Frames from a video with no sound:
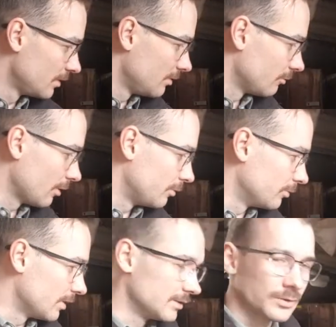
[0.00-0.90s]
where I put
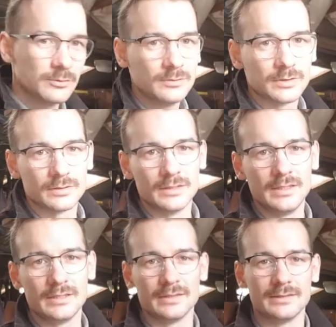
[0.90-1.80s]
my tools on
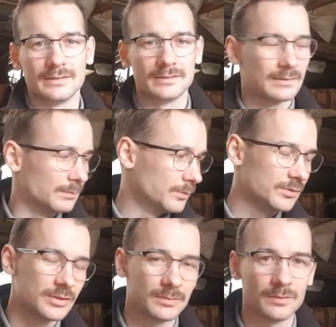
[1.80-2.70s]
here is a
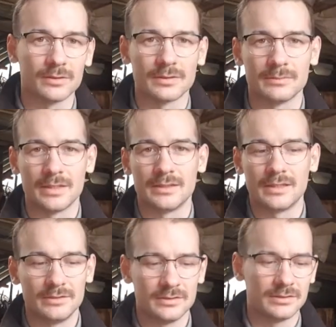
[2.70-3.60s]
butcher's block that my dad
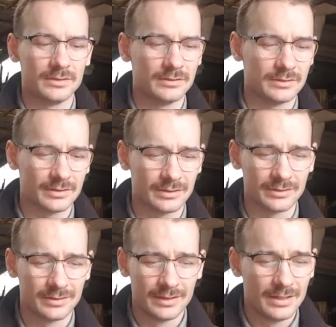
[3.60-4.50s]
used to use. So
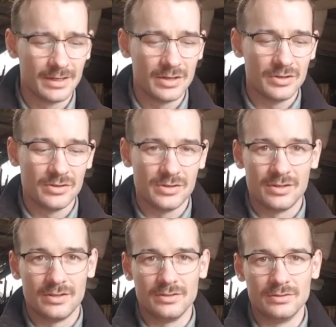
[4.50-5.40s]

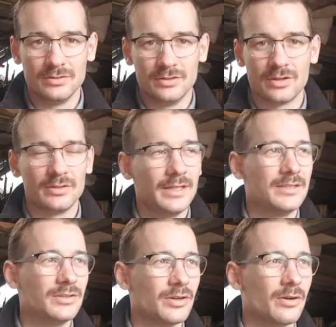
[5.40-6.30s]
you don't need
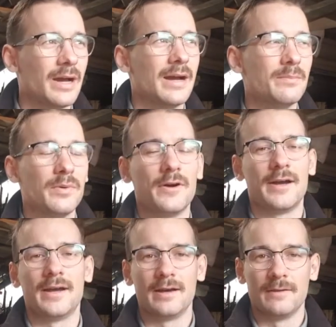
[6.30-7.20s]
to go out and
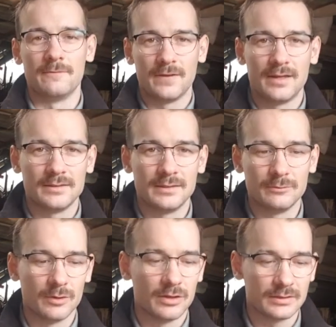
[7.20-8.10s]
buy a fancy
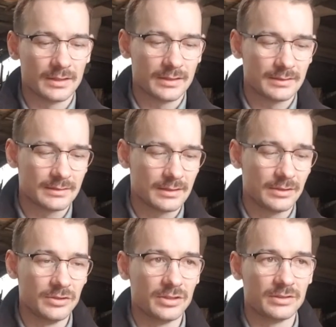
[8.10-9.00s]
work desk.
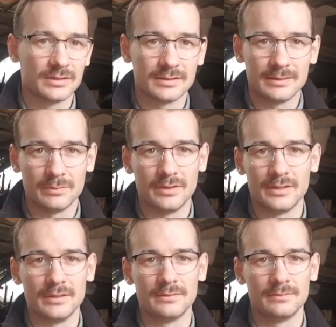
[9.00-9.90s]
You can just
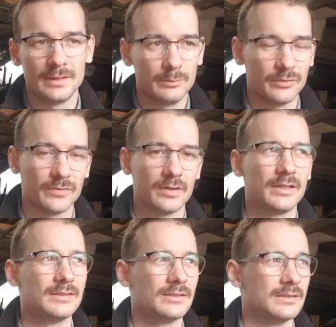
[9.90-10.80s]
simply
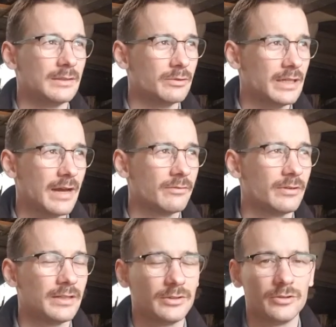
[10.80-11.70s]
improvise. So you see what you have
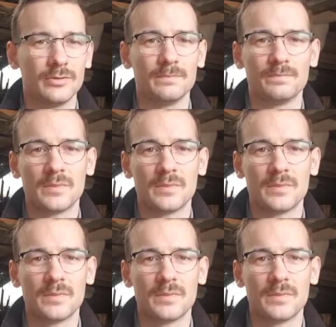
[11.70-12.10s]
around home.